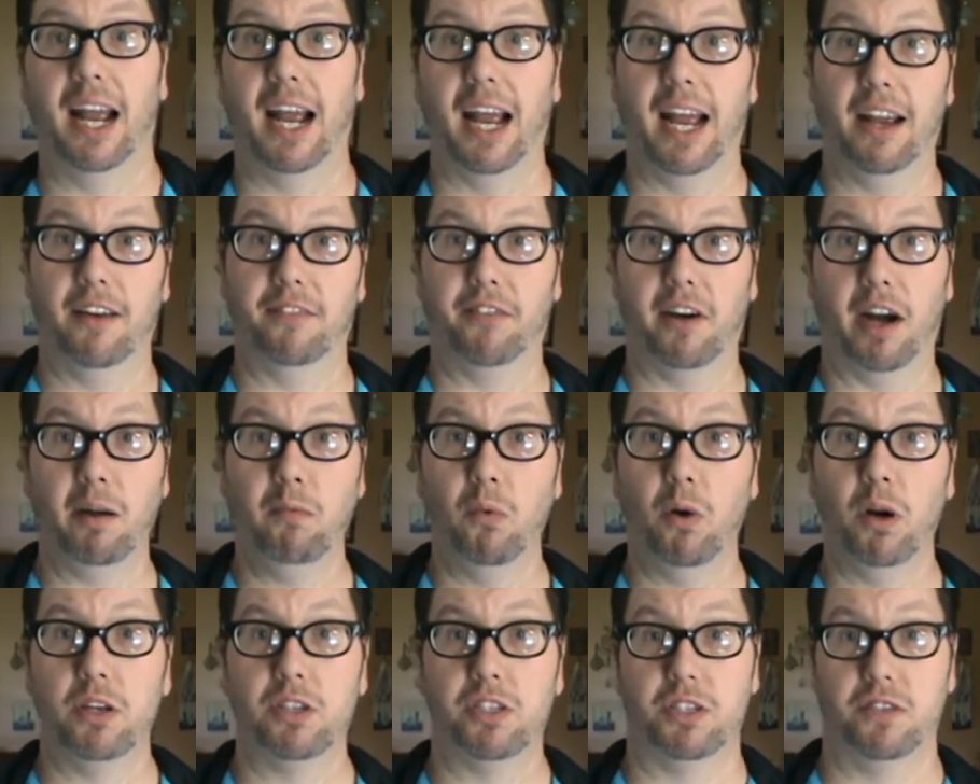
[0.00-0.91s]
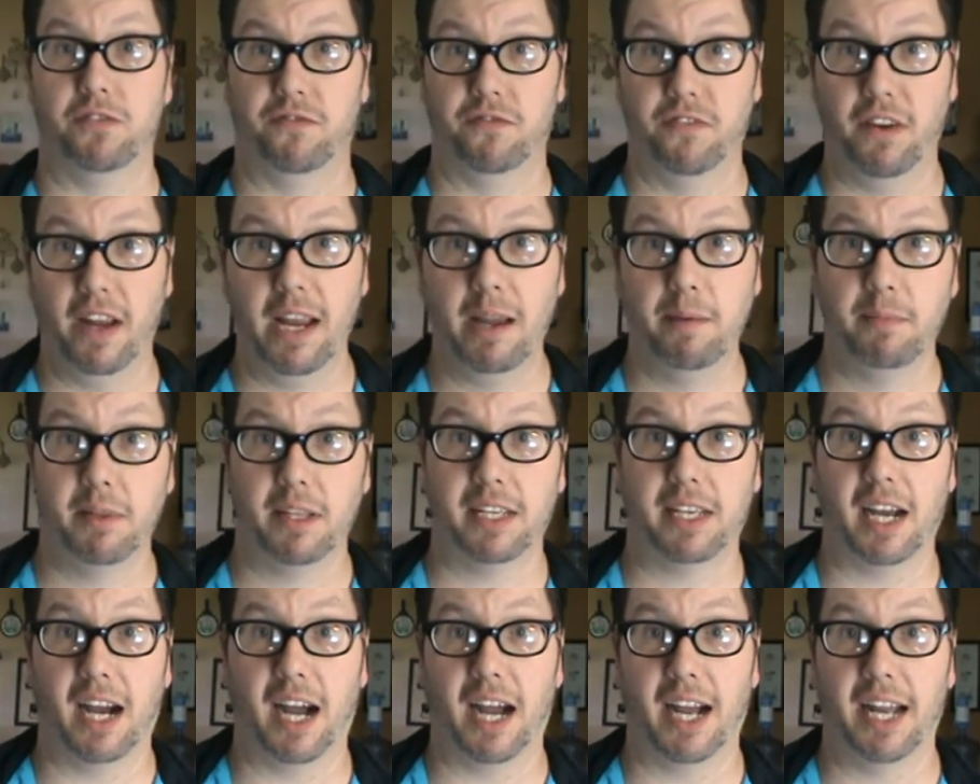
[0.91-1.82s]
If I'm watching Family
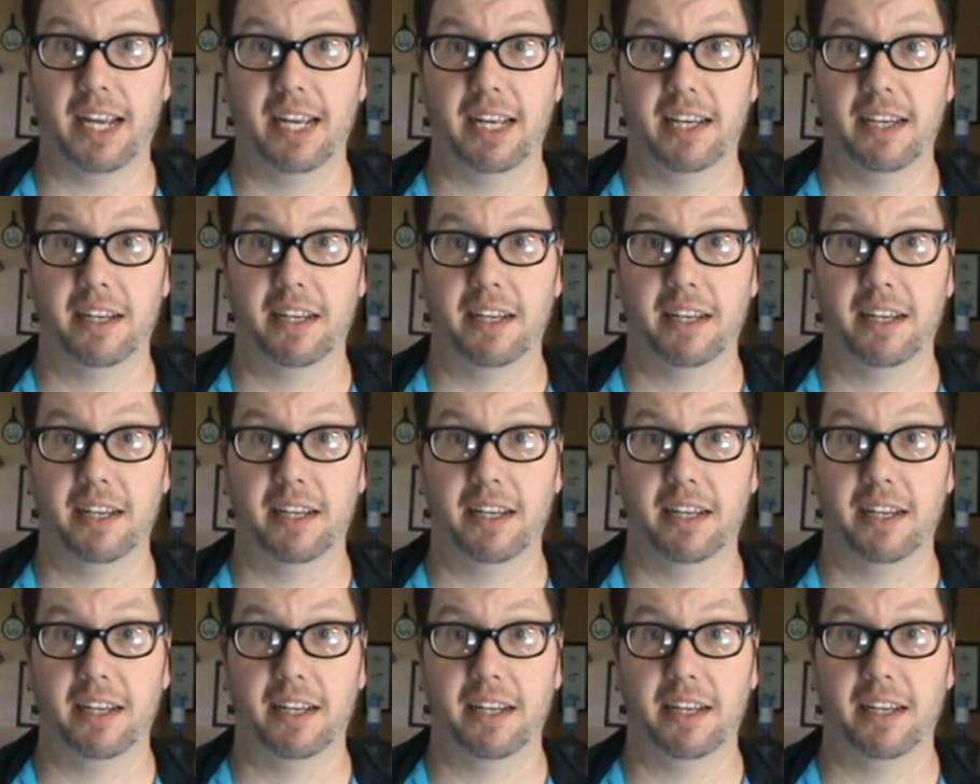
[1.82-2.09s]
Guy